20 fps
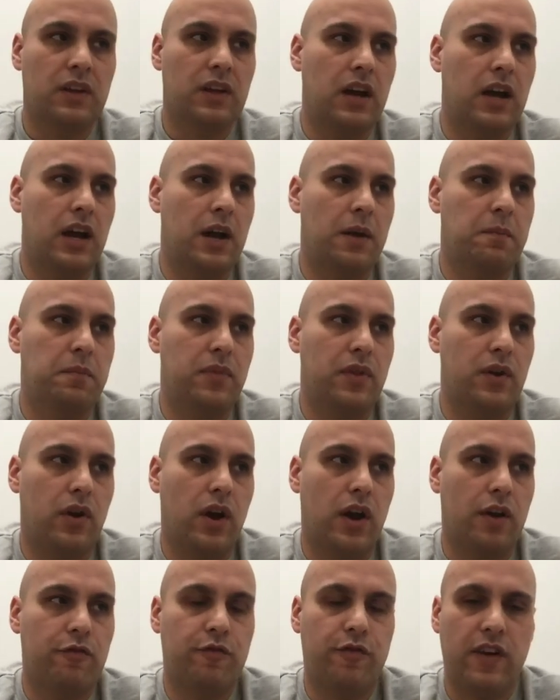there
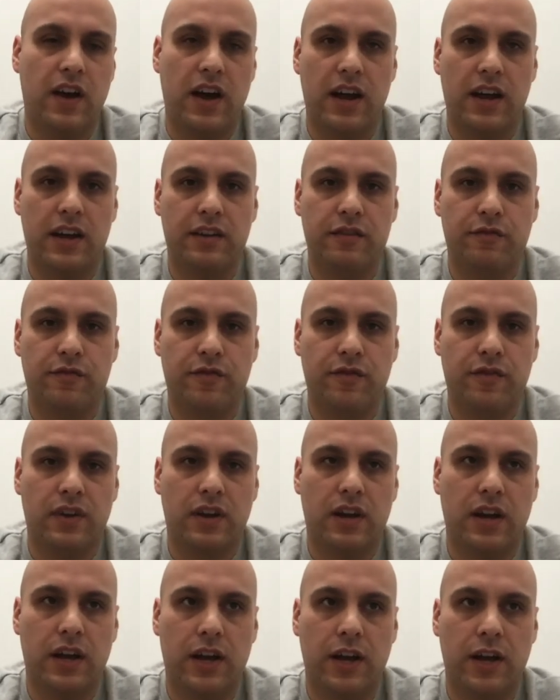are 5,
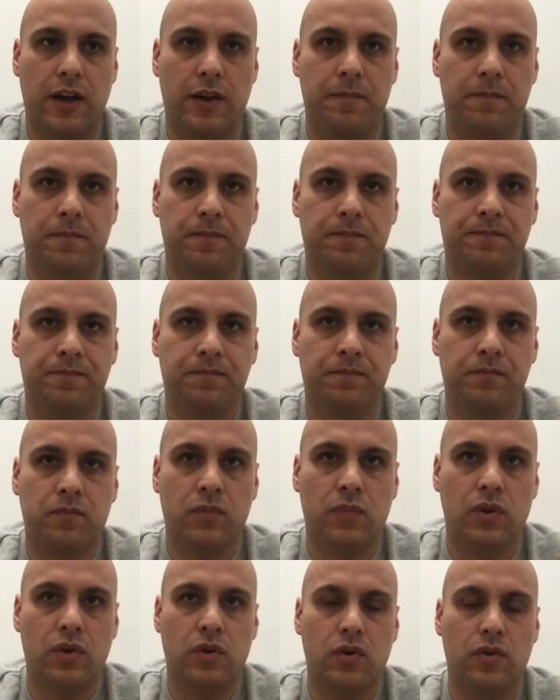
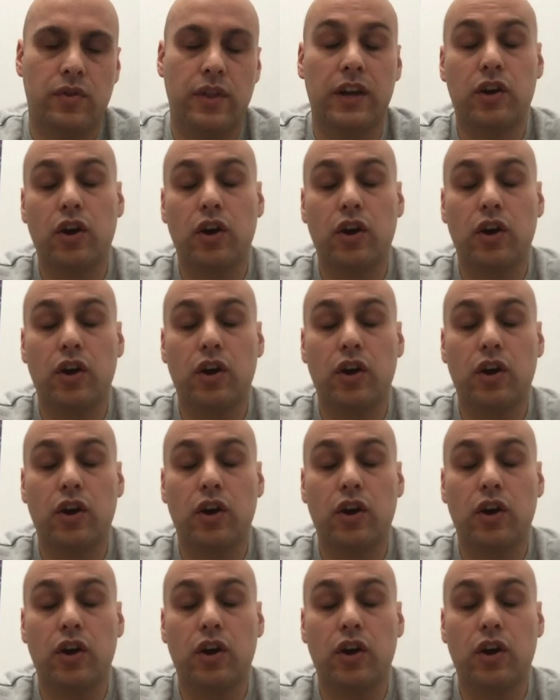they're